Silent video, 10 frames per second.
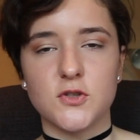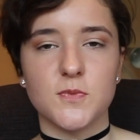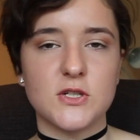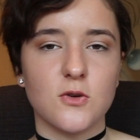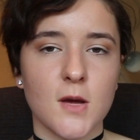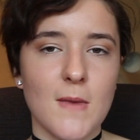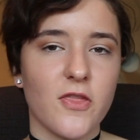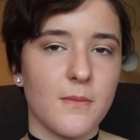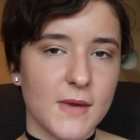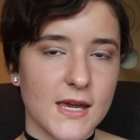you should be talking about
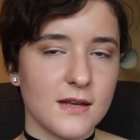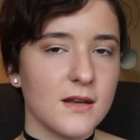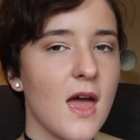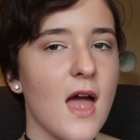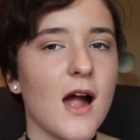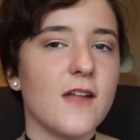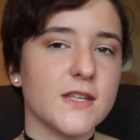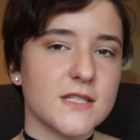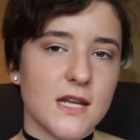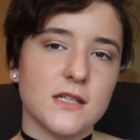the mean and the
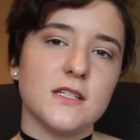standard